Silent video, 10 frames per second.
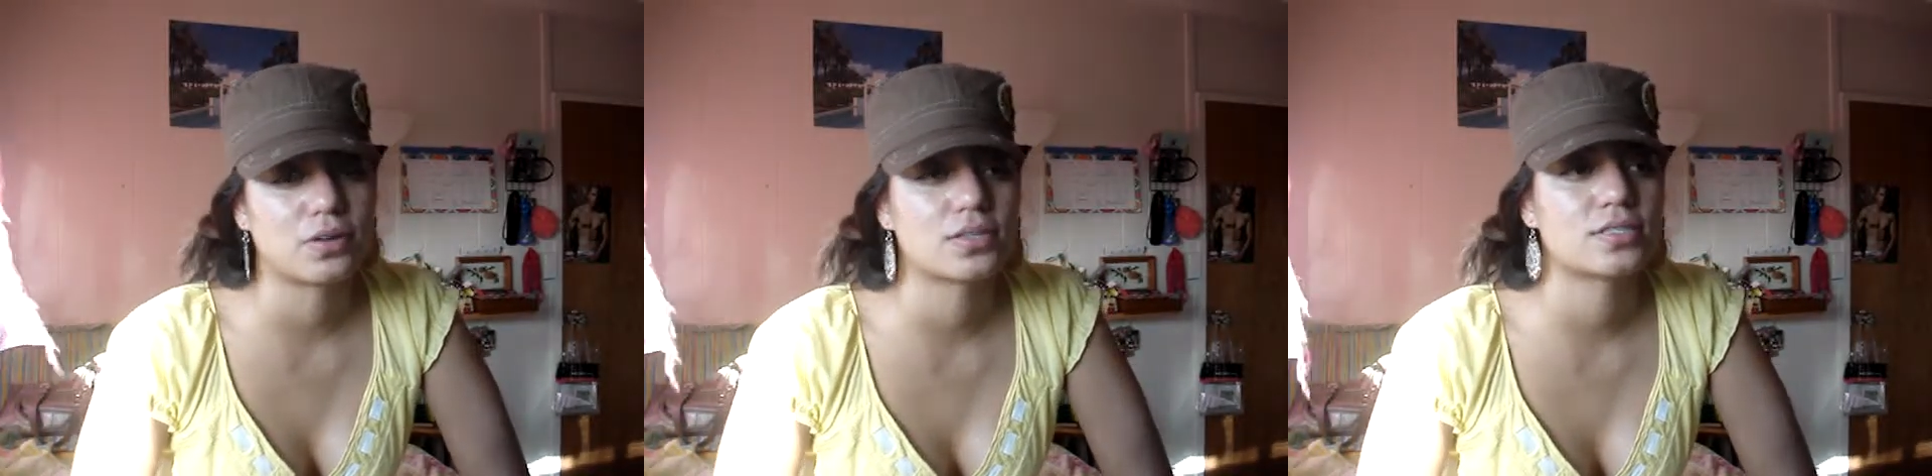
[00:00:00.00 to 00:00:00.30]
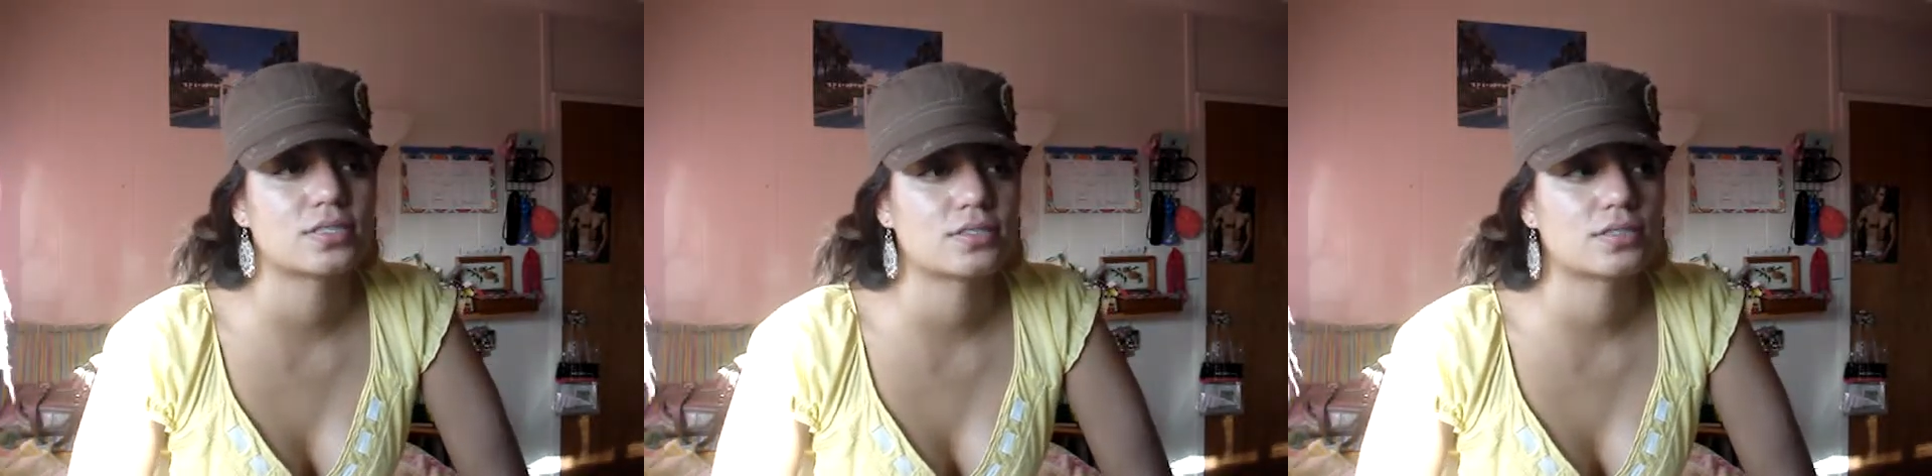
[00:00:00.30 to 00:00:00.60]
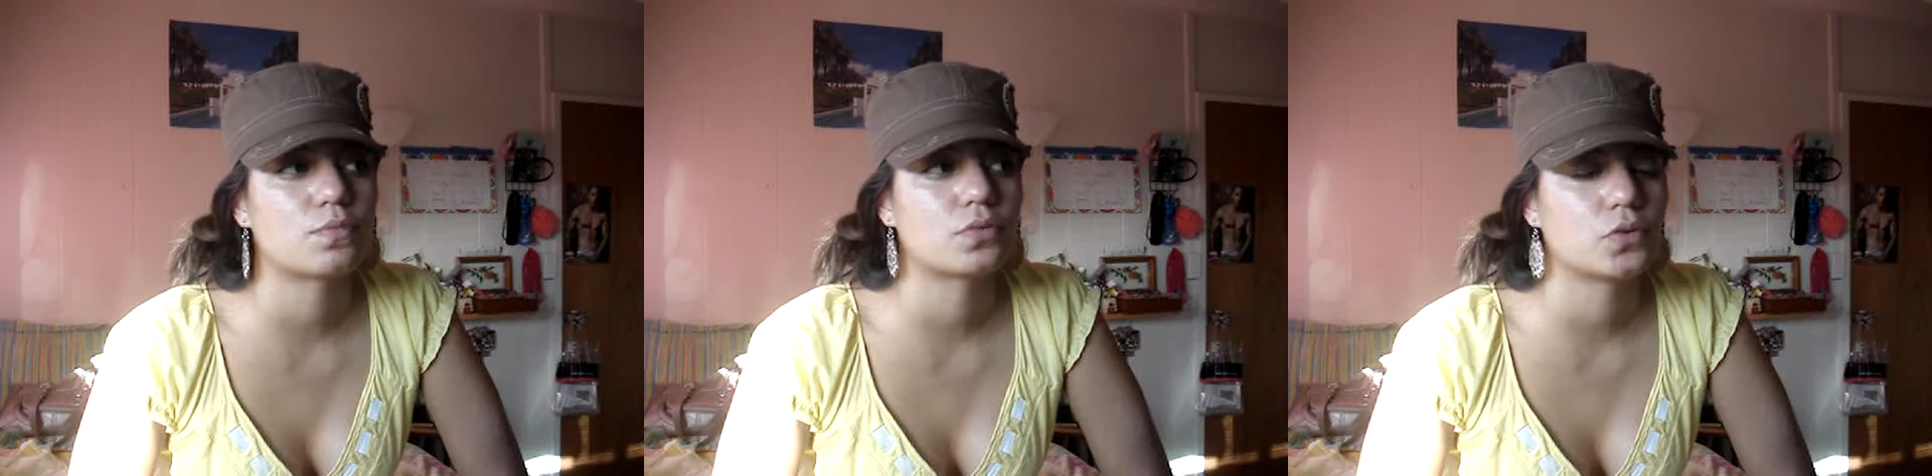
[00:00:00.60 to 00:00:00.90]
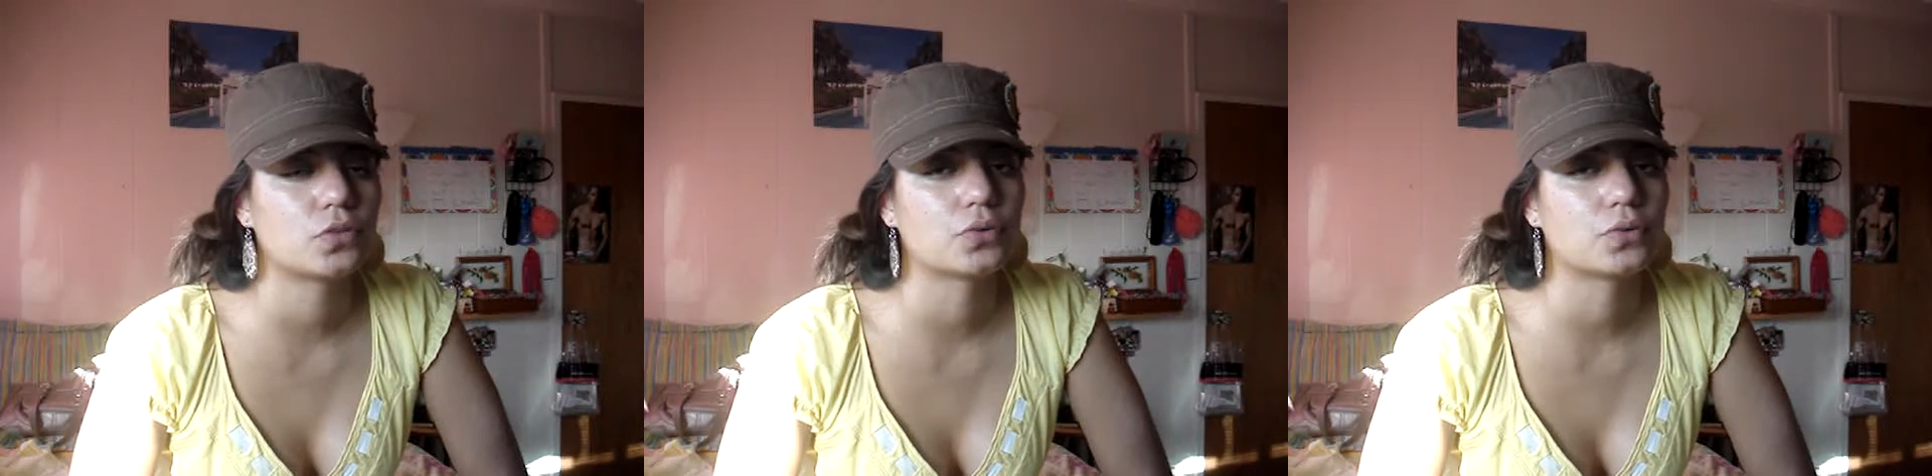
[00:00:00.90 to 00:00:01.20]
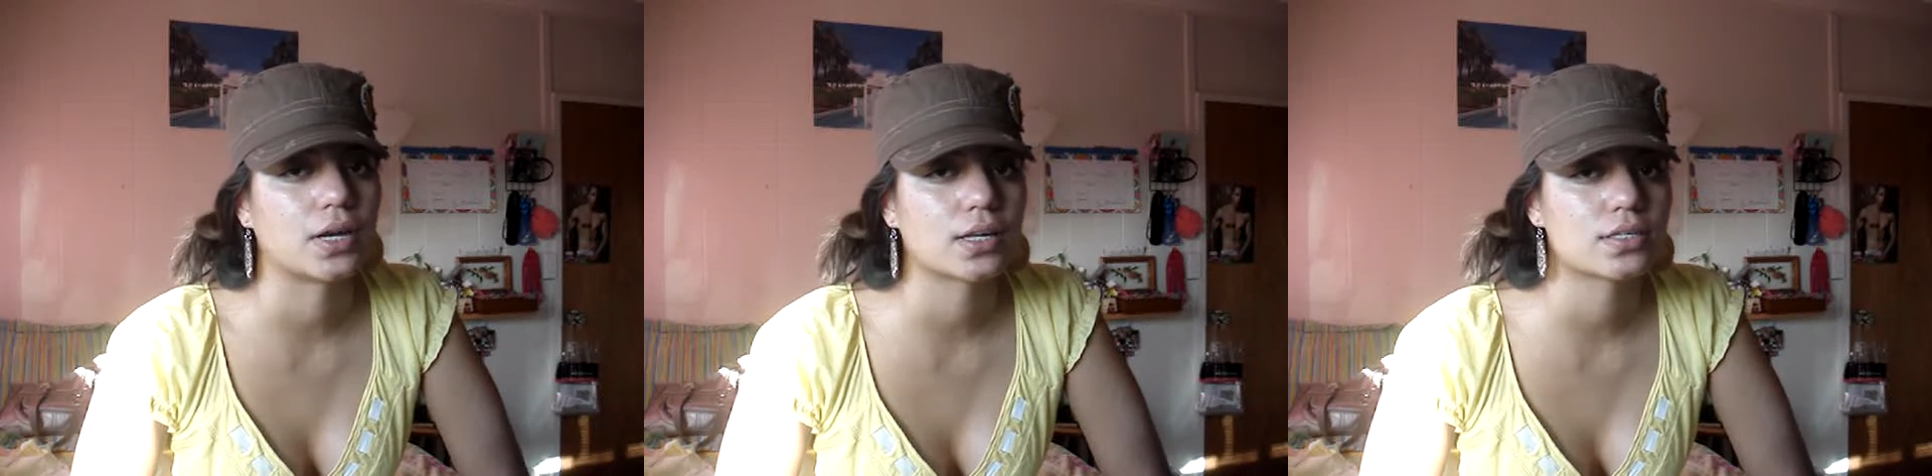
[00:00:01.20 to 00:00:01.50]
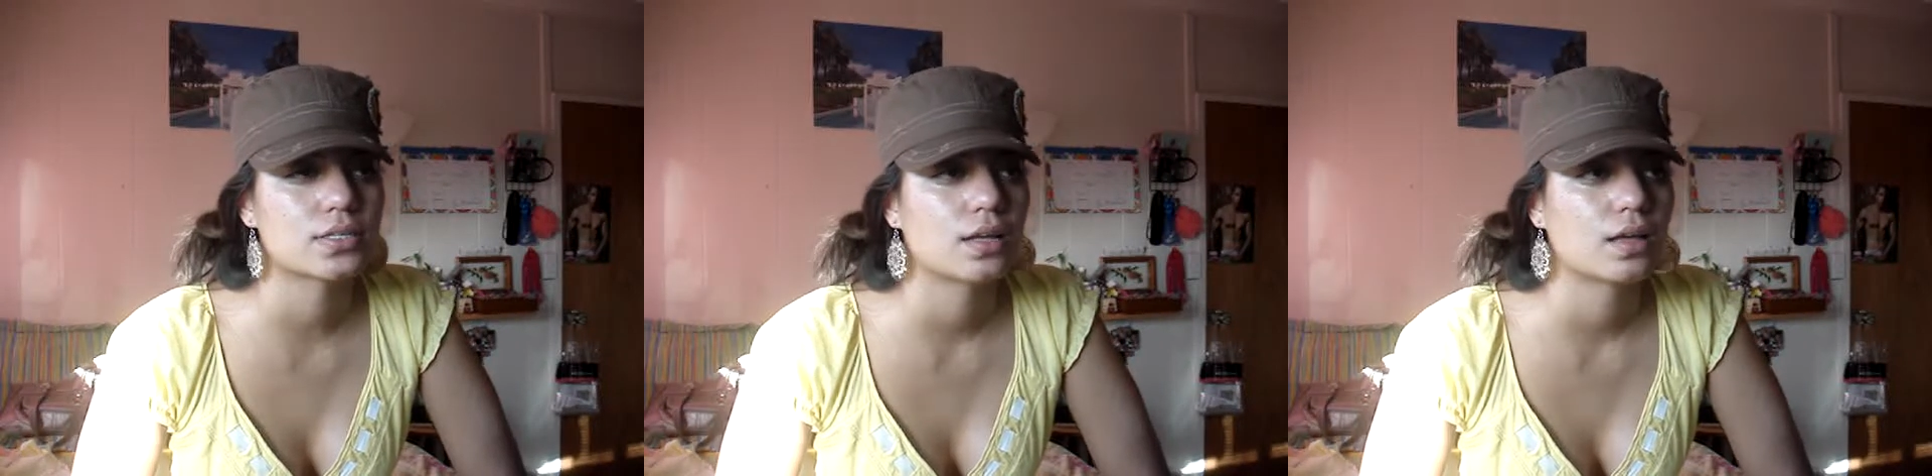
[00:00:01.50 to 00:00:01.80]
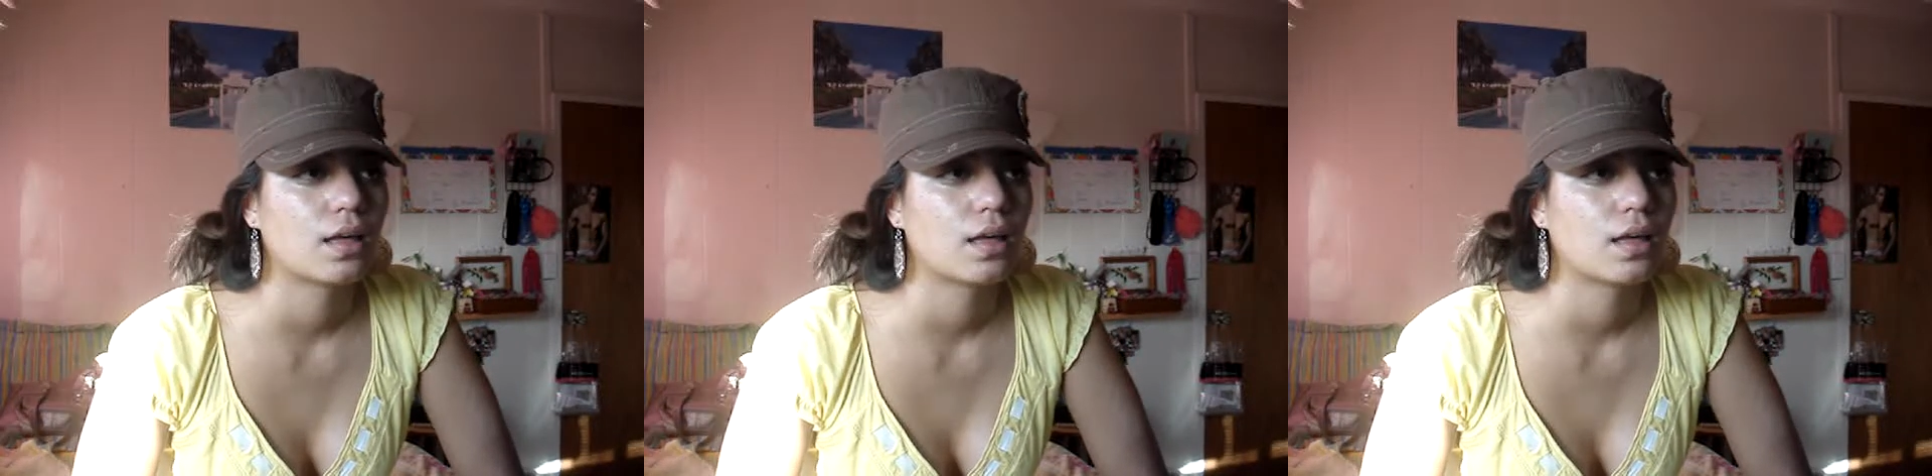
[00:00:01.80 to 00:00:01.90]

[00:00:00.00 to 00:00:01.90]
because it does come with cooler rings.